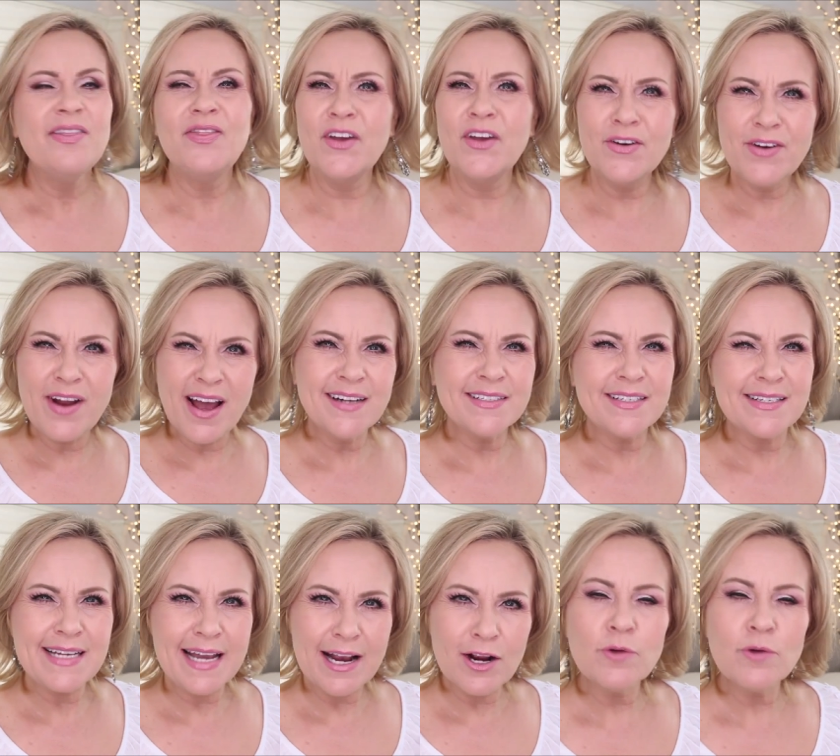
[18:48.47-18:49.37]
they're
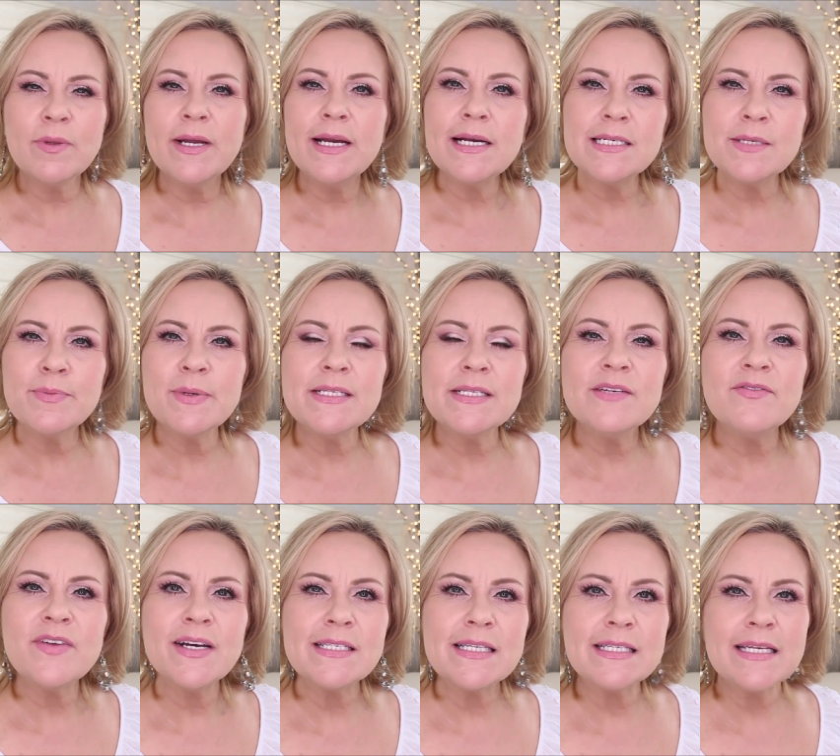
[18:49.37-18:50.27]
not terribly
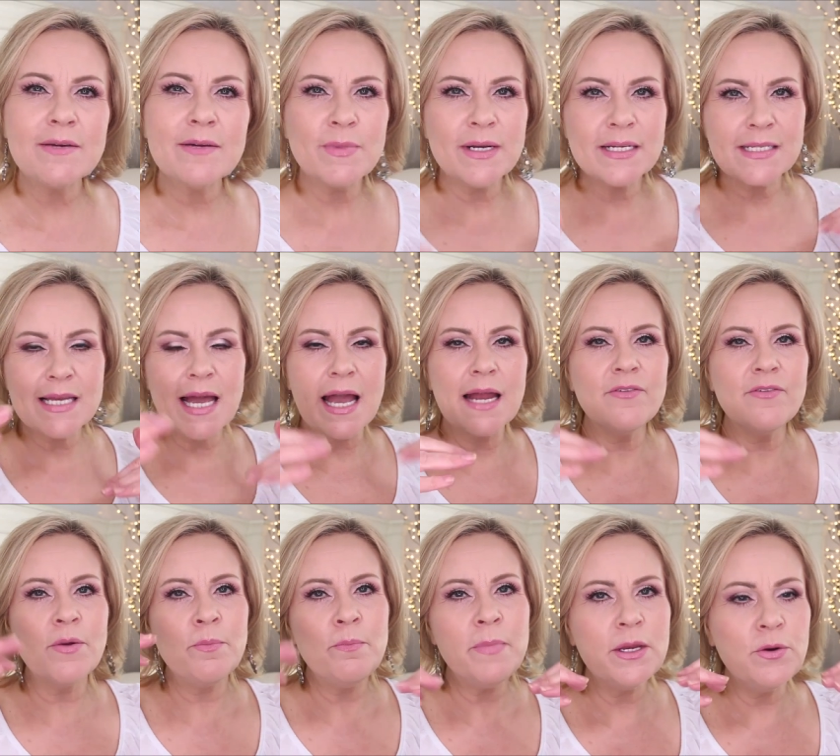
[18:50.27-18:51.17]
expensive at Sigma. It's kind
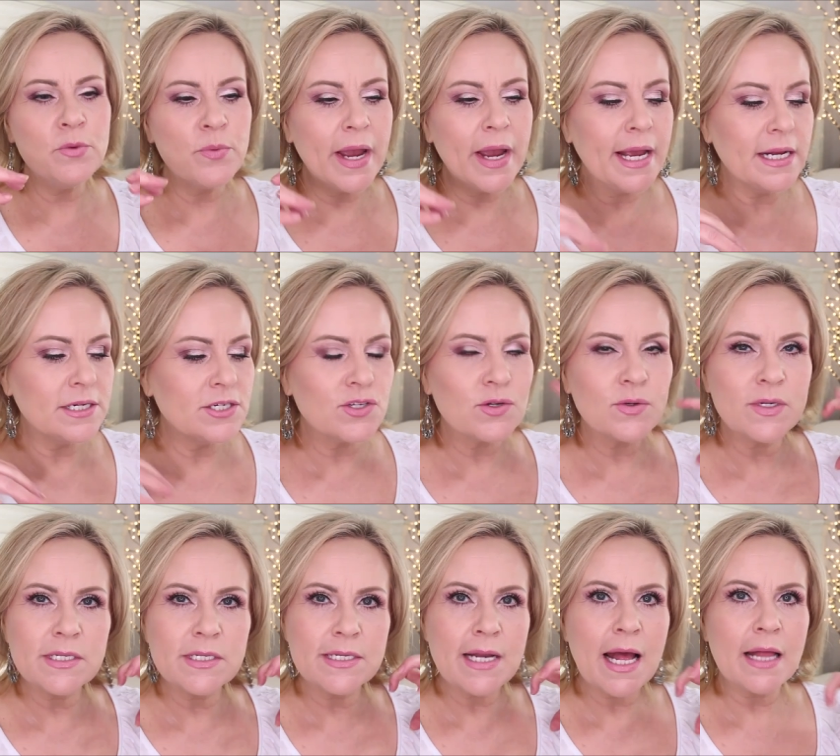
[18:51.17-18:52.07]
of a mid-range, so
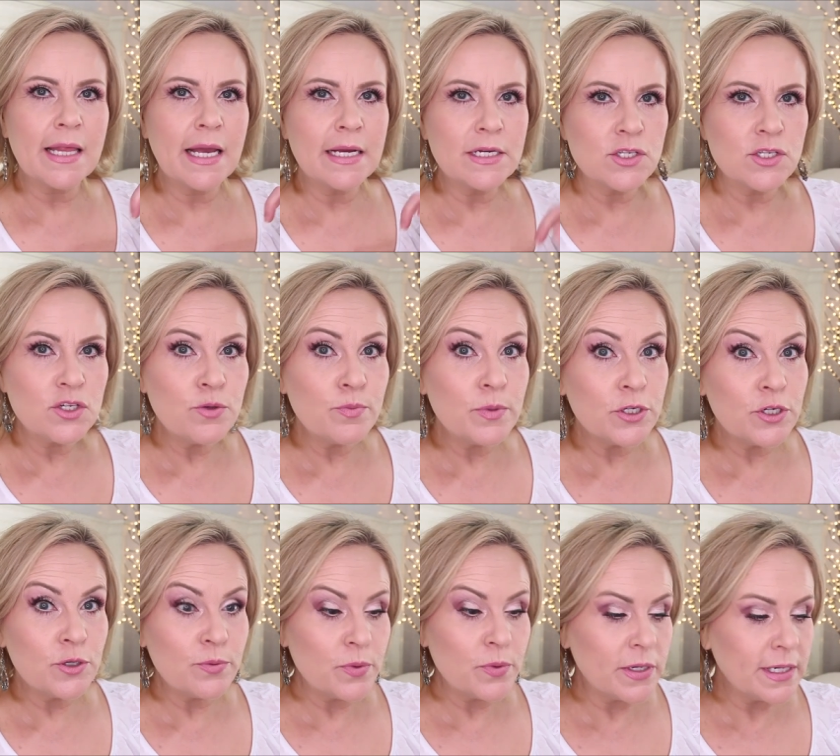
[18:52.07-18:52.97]
it's not like super
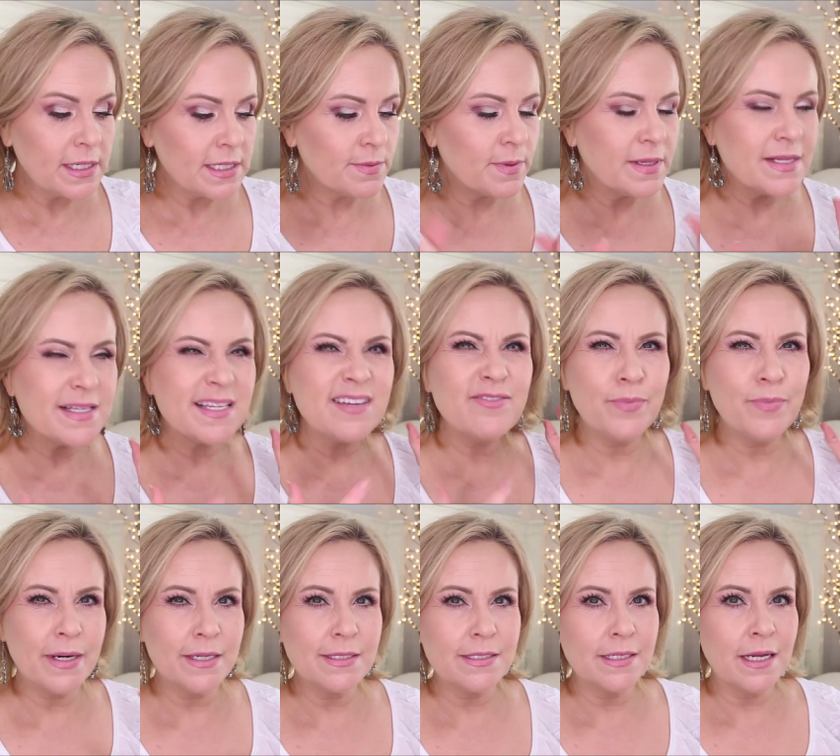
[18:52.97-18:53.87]
duper expensive,
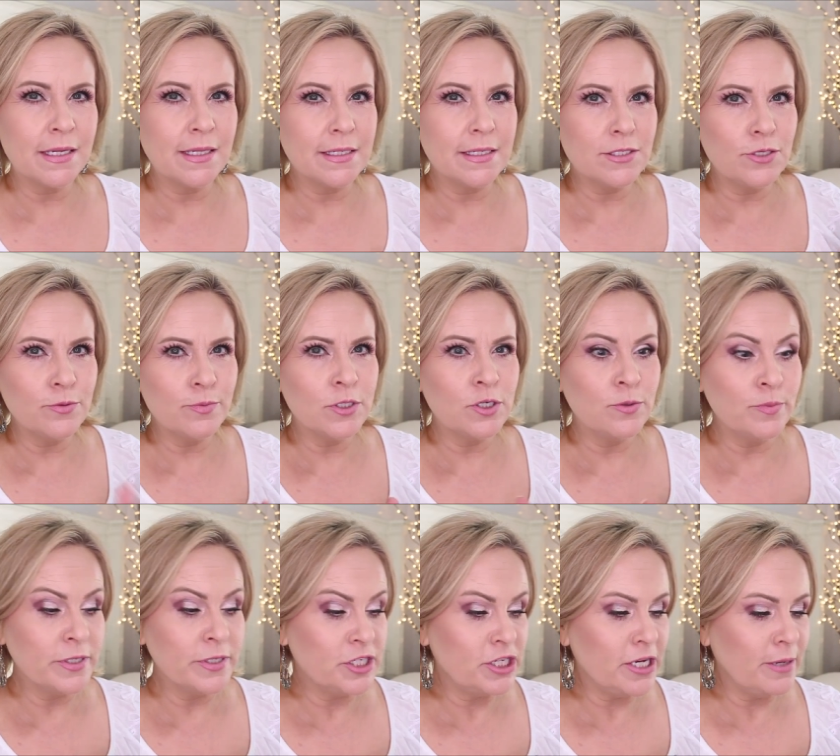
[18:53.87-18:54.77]
but it's not like super
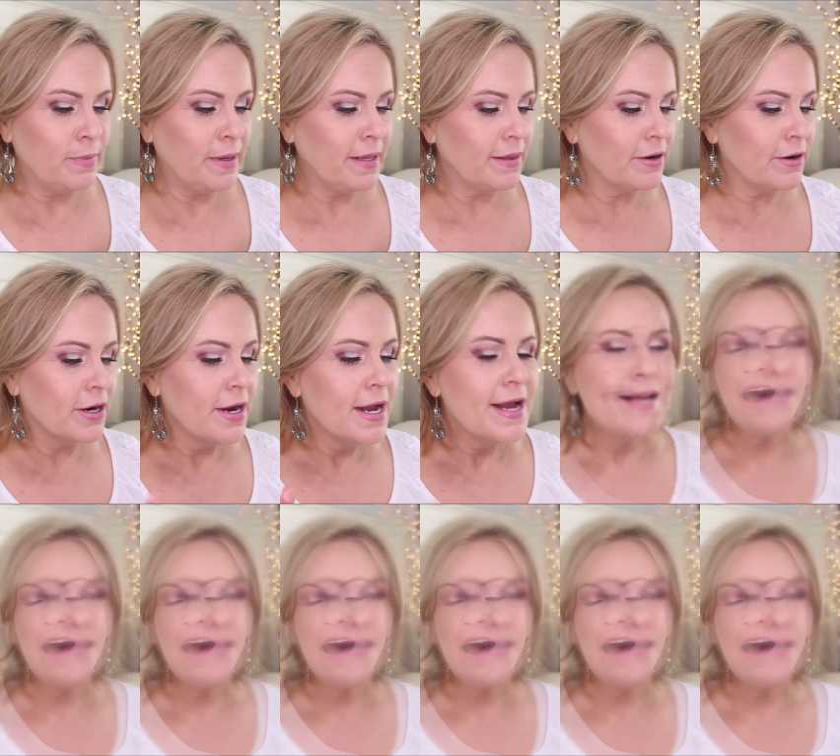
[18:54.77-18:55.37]
duper cheap either.